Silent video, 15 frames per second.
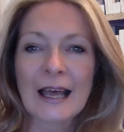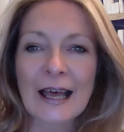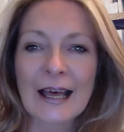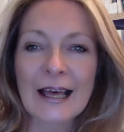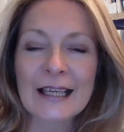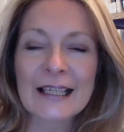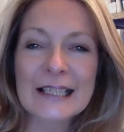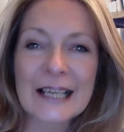
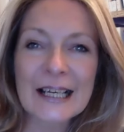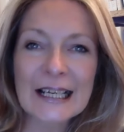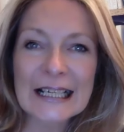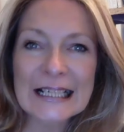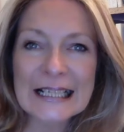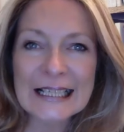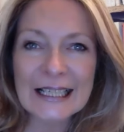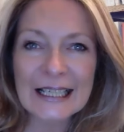And I
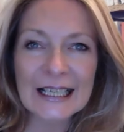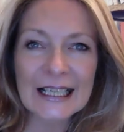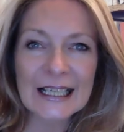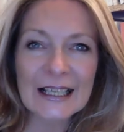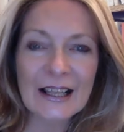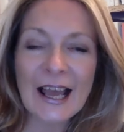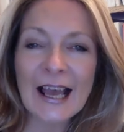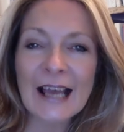can see
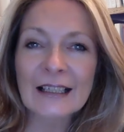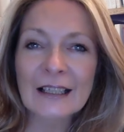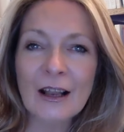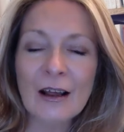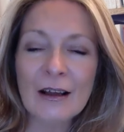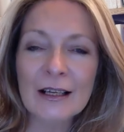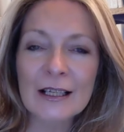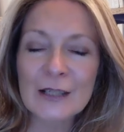the
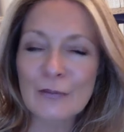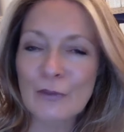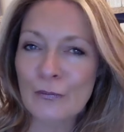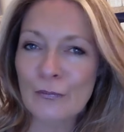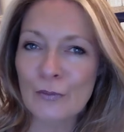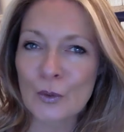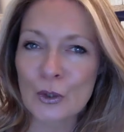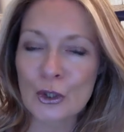headlines of the
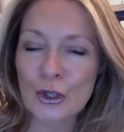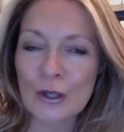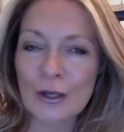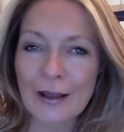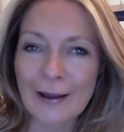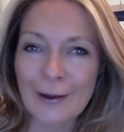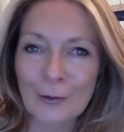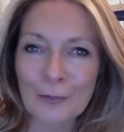future
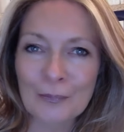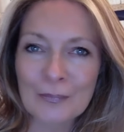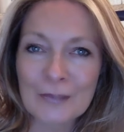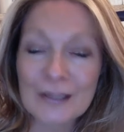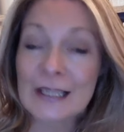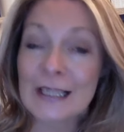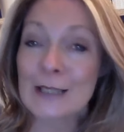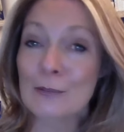now.
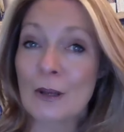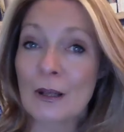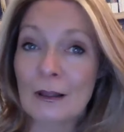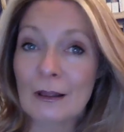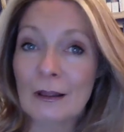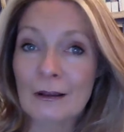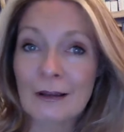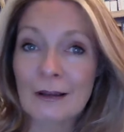
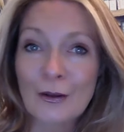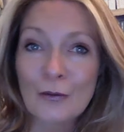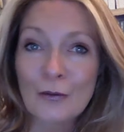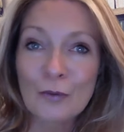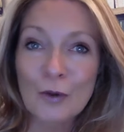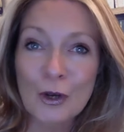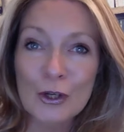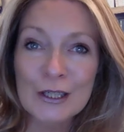Smith
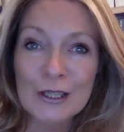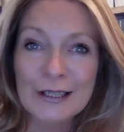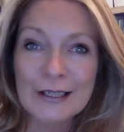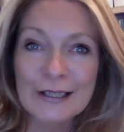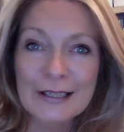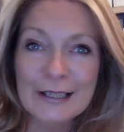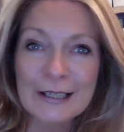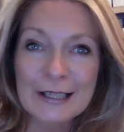
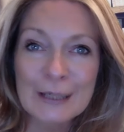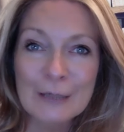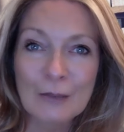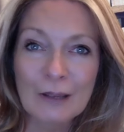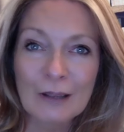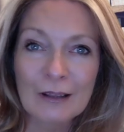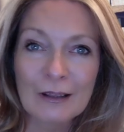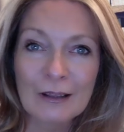versus
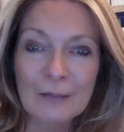Smith.